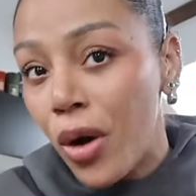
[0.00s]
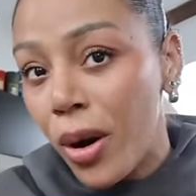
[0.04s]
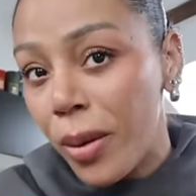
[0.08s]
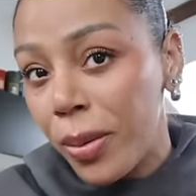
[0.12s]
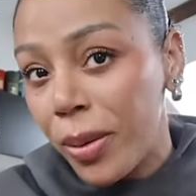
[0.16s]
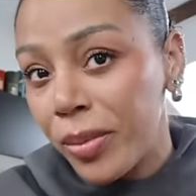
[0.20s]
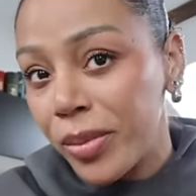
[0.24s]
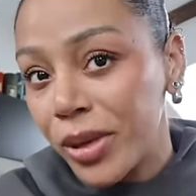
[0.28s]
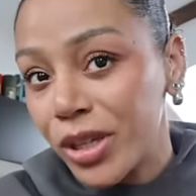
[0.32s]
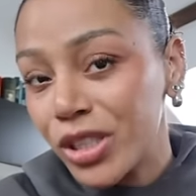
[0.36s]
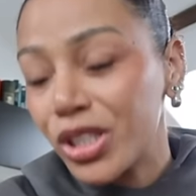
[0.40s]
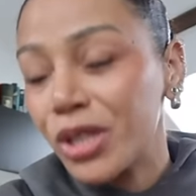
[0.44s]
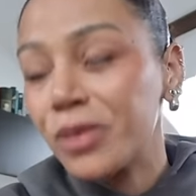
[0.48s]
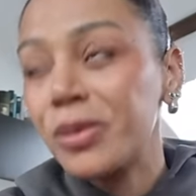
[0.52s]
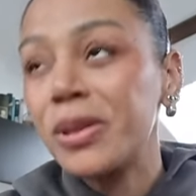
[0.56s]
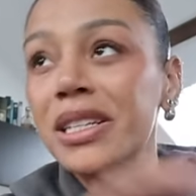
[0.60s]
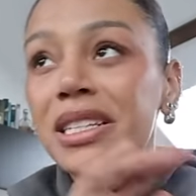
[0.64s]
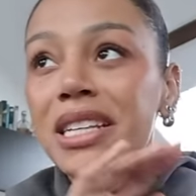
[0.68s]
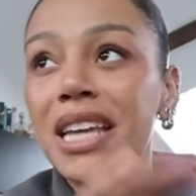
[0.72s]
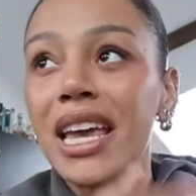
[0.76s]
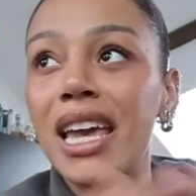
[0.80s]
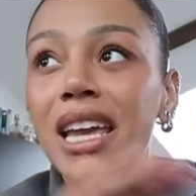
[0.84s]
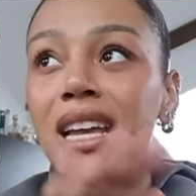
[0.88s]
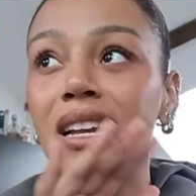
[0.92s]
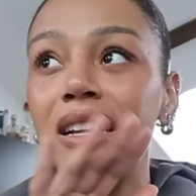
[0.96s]
up on much. So I'm gonna
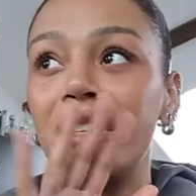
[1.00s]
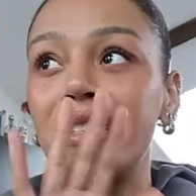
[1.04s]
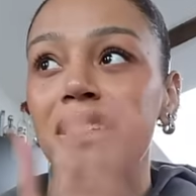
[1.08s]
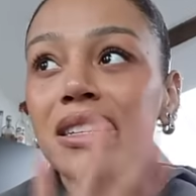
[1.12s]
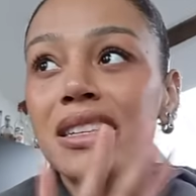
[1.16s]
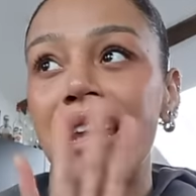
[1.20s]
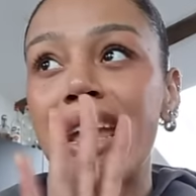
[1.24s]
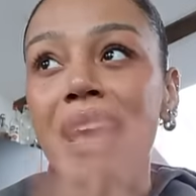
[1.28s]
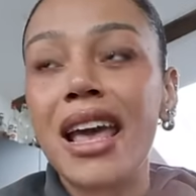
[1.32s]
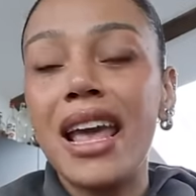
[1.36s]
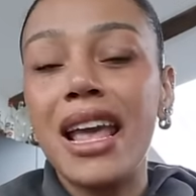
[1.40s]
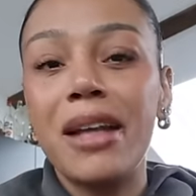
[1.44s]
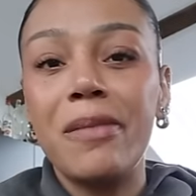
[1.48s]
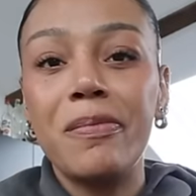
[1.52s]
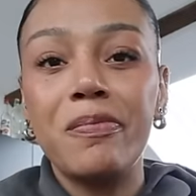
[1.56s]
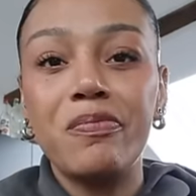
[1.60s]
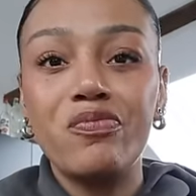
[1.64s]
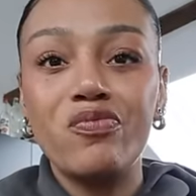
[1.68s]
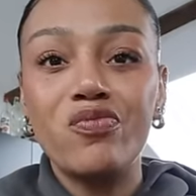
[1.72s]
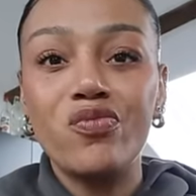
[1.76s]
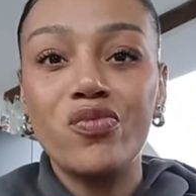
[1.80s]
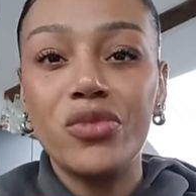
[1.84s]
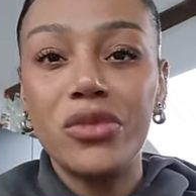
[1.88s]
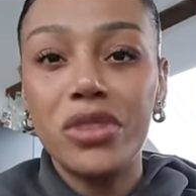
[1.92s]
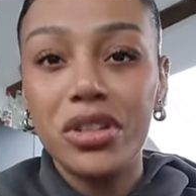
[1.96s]
take today
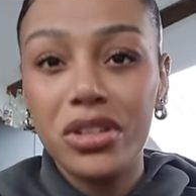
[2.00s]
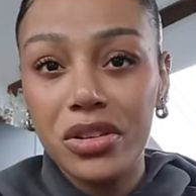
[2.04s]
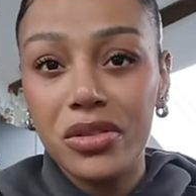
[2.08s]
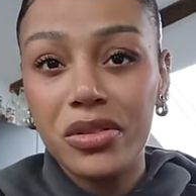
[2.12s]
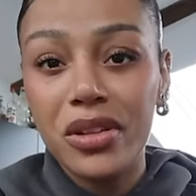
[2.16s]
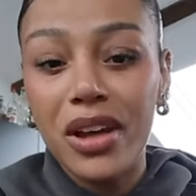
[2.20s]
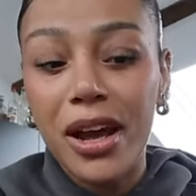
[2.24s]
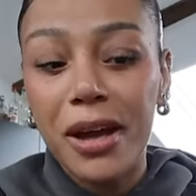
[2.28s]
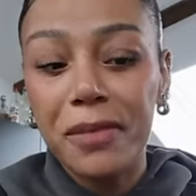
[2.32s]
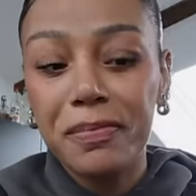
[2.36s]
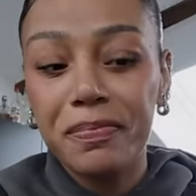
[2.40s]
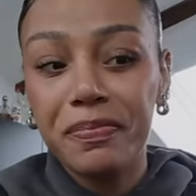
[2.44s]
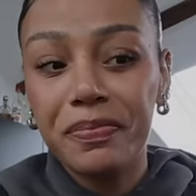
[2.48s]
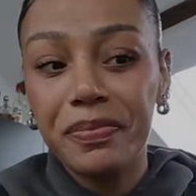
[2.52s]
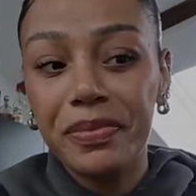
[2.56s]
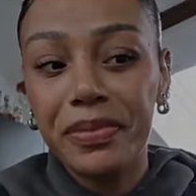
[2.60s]
to do that.